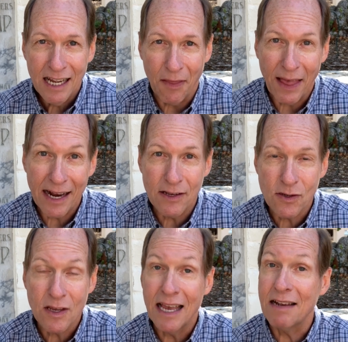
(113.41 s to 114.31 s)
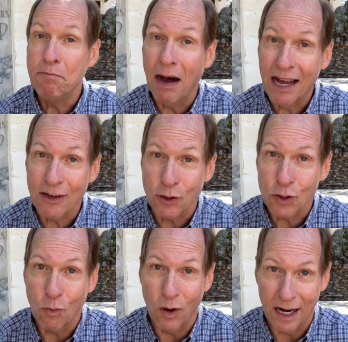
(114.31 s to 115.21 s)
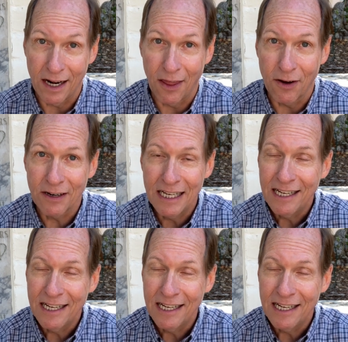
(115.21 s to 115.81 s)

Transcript: and that is admonish one another.